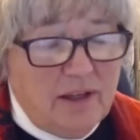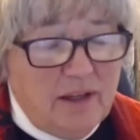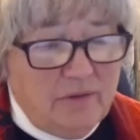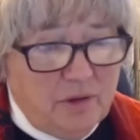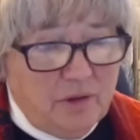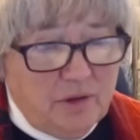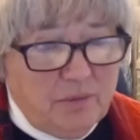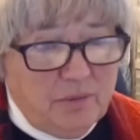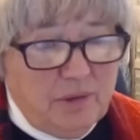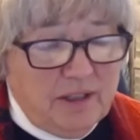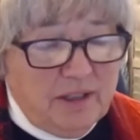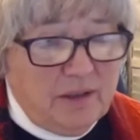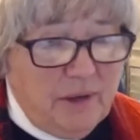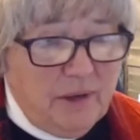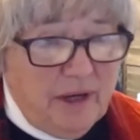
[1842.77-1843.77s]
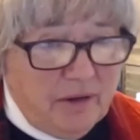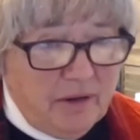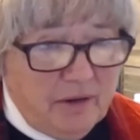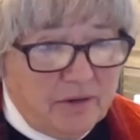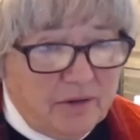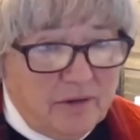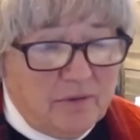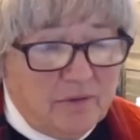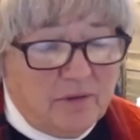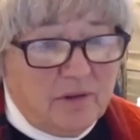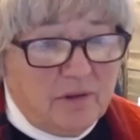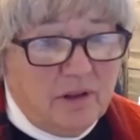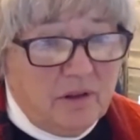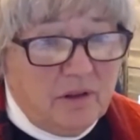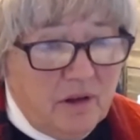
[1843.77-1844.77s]
If you're going to be in the backcountry
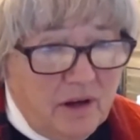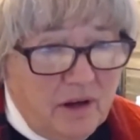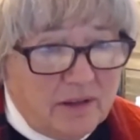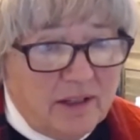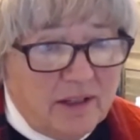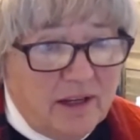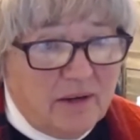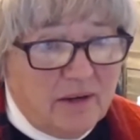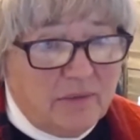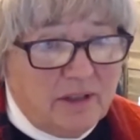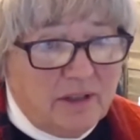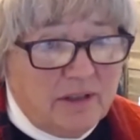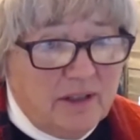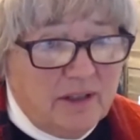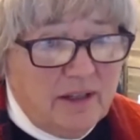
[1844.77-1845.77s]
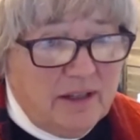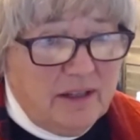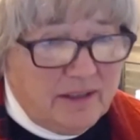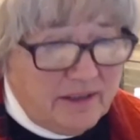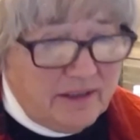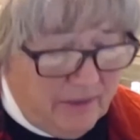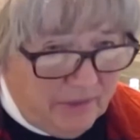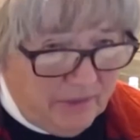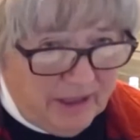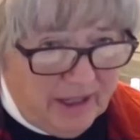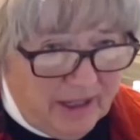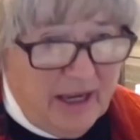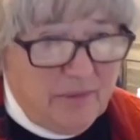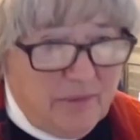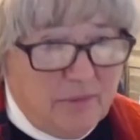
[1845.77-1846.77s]
for a long time, that
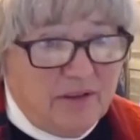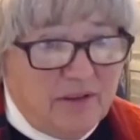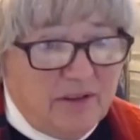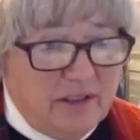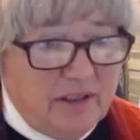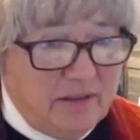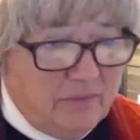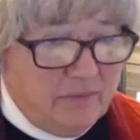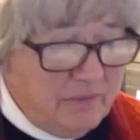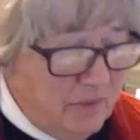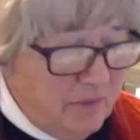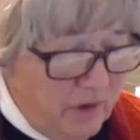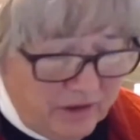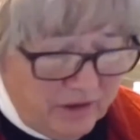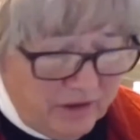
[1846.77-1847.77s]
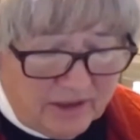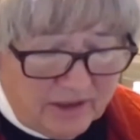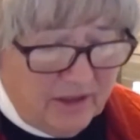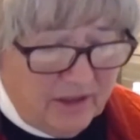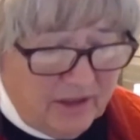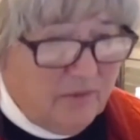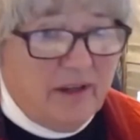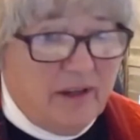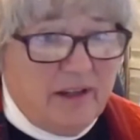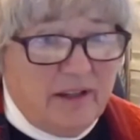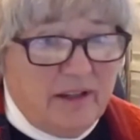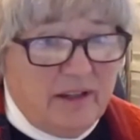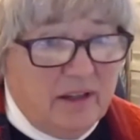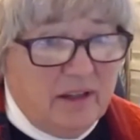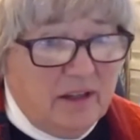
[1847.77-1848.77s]
something happens and horses get
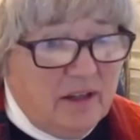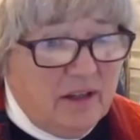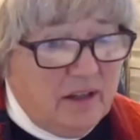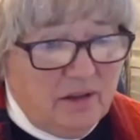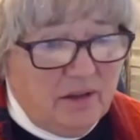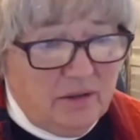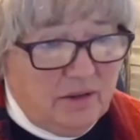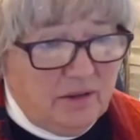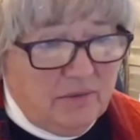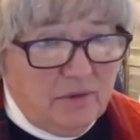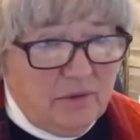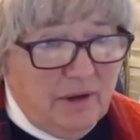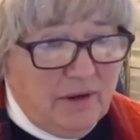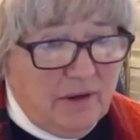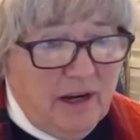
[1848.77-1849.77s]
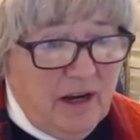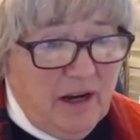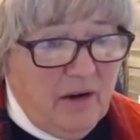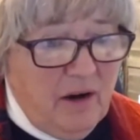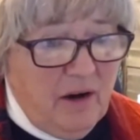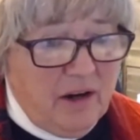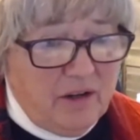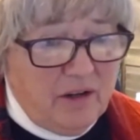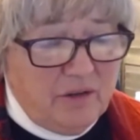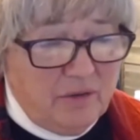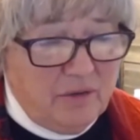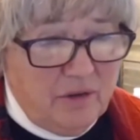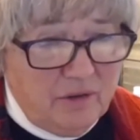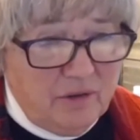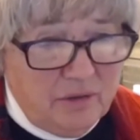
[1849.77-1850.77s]
away, and no matter how hard
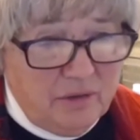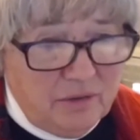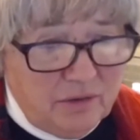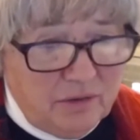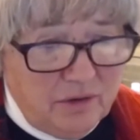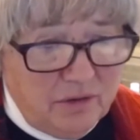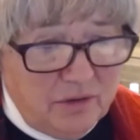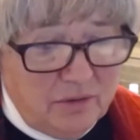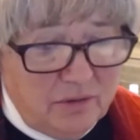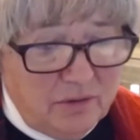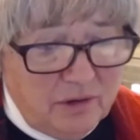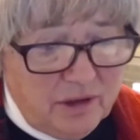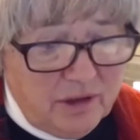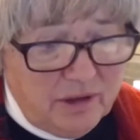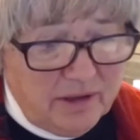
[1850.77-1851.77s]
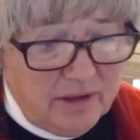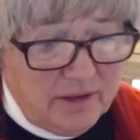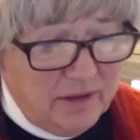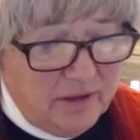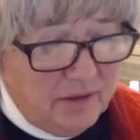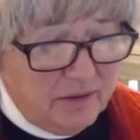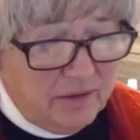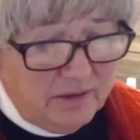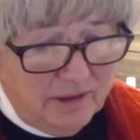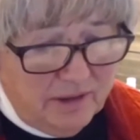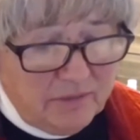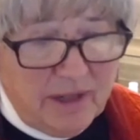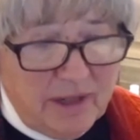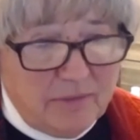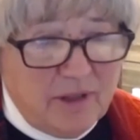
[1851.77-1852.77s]
you look, you
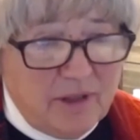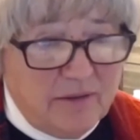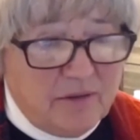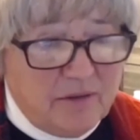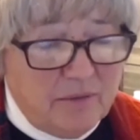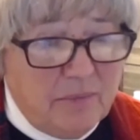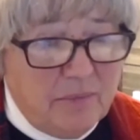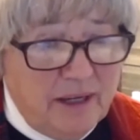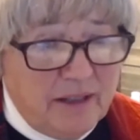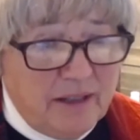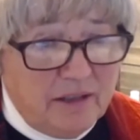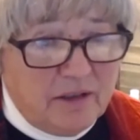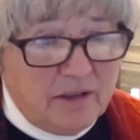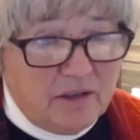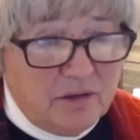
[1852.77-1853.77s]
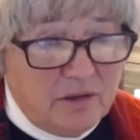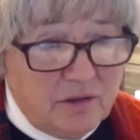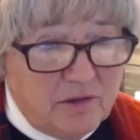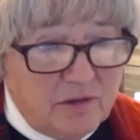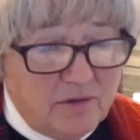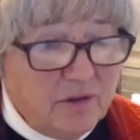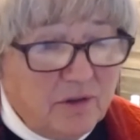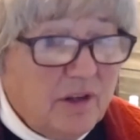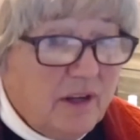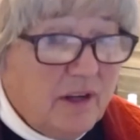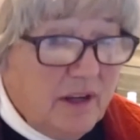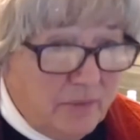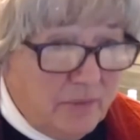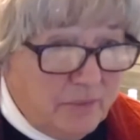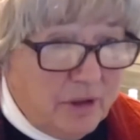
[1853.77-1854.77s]
sometimes have to abandon the search for
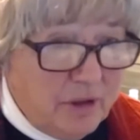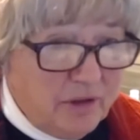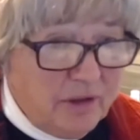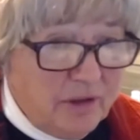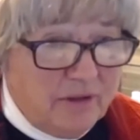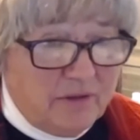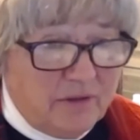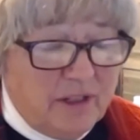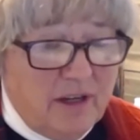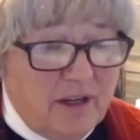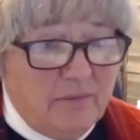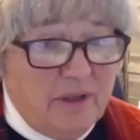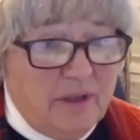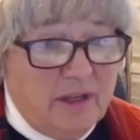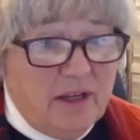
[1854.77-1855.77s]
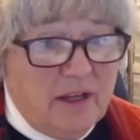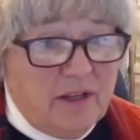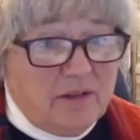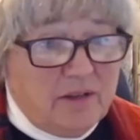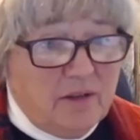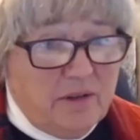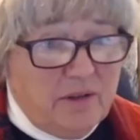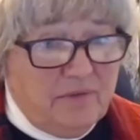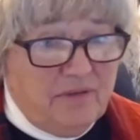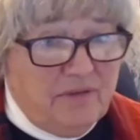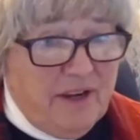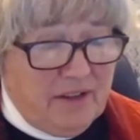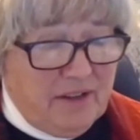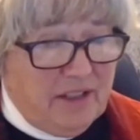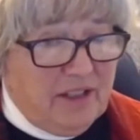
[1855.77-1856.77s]
a period of time. So the
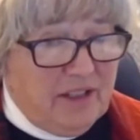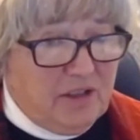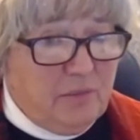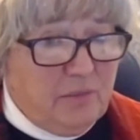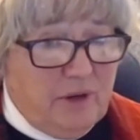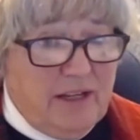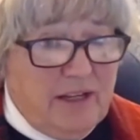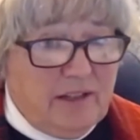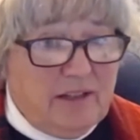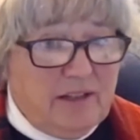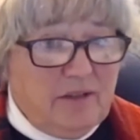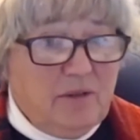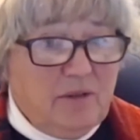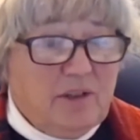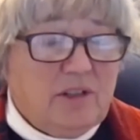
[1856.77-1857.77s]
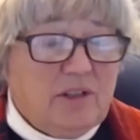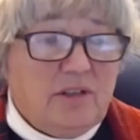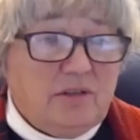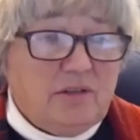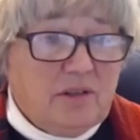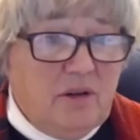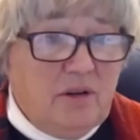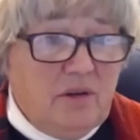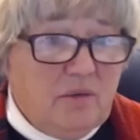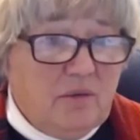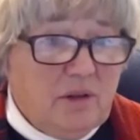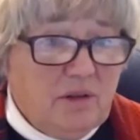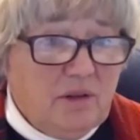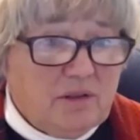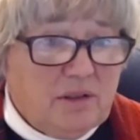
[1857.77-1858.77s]
fact that it's branded, you can alert the whole
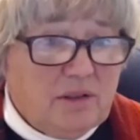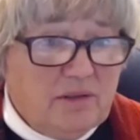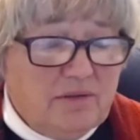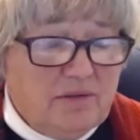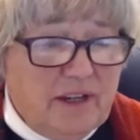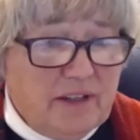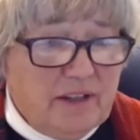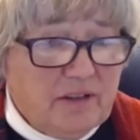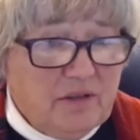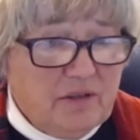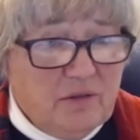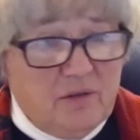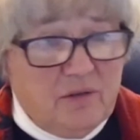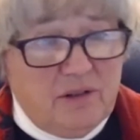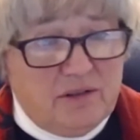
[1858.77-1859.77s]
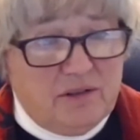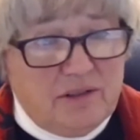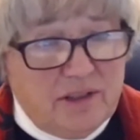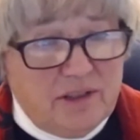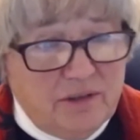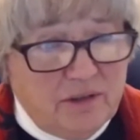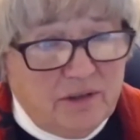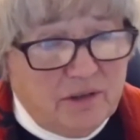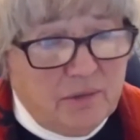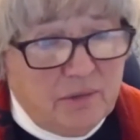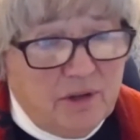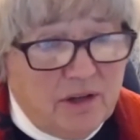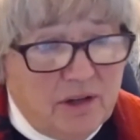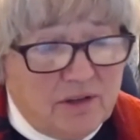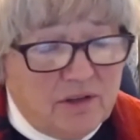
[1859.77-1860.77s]
world to the fact that your horse is out there and it
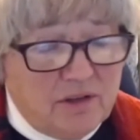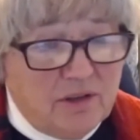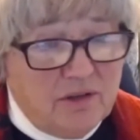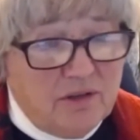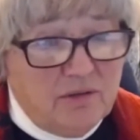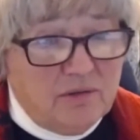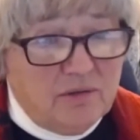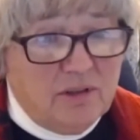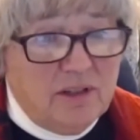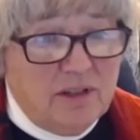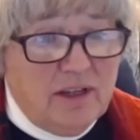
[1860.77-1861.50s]
belongs to you.